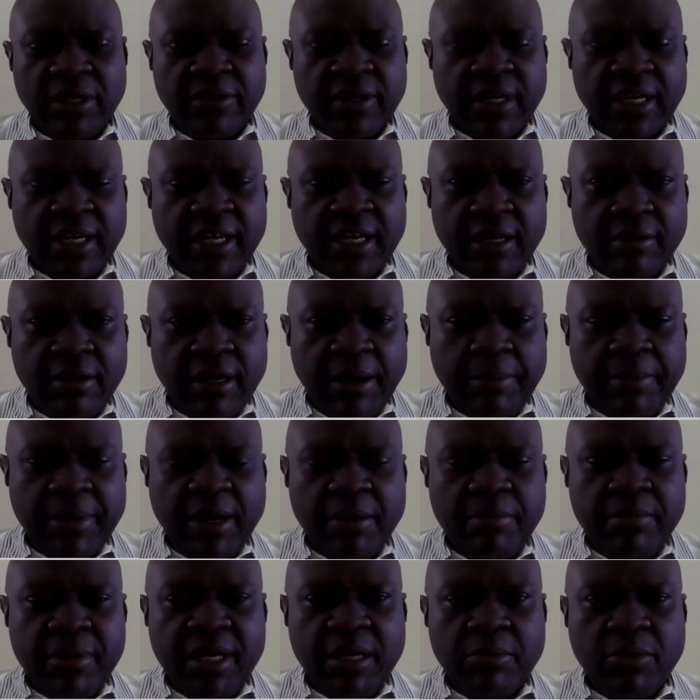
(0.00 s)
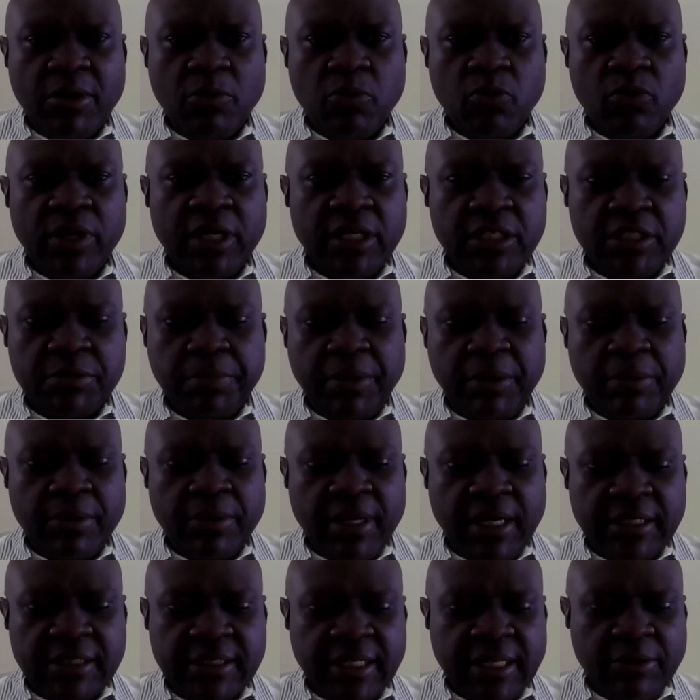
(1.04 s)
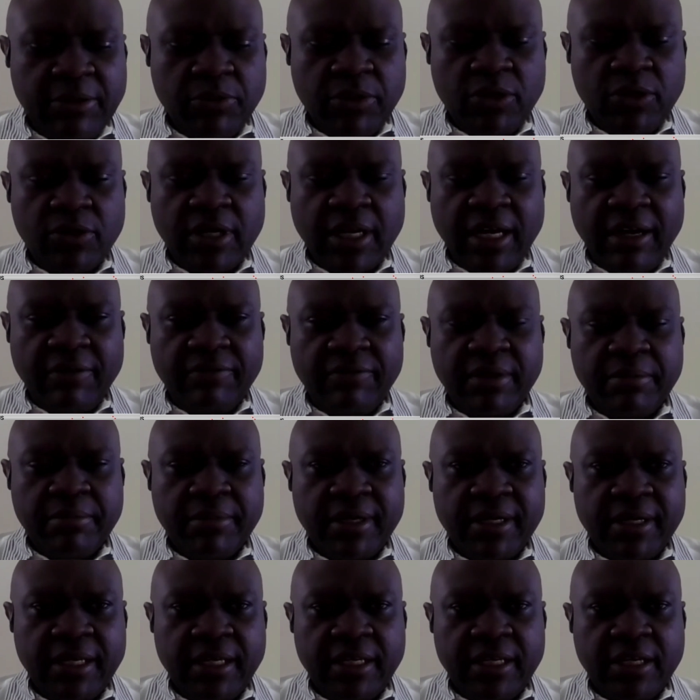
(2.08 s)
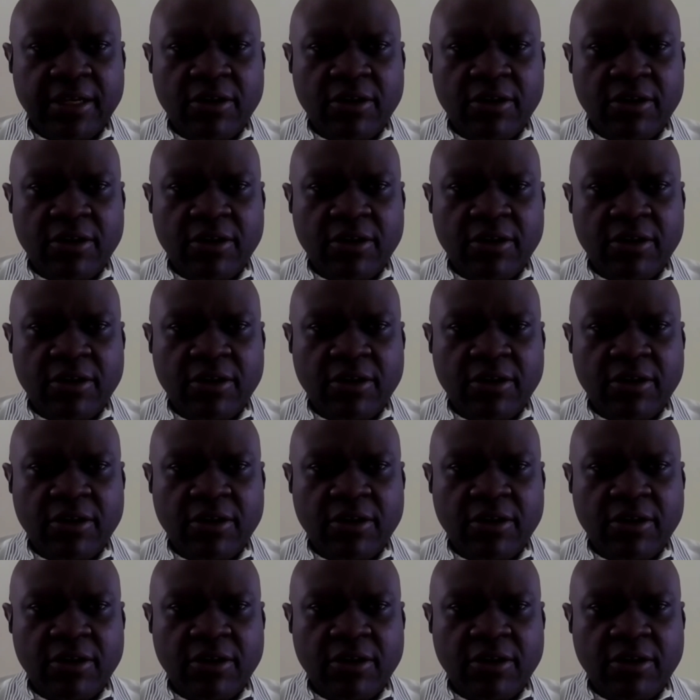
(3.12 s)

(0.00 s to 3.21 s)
We're thinking about minimum wage. People are saying we don't have the money.